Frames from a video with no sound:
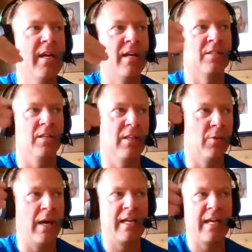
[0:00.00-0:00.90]
as in the
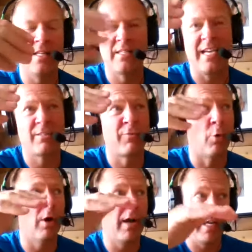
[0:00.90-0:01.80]
right context
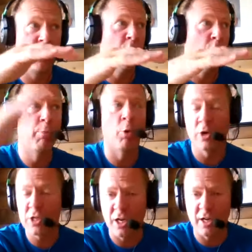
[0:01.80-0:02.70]
for a good
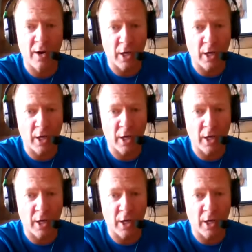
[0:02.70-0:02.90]
portion of our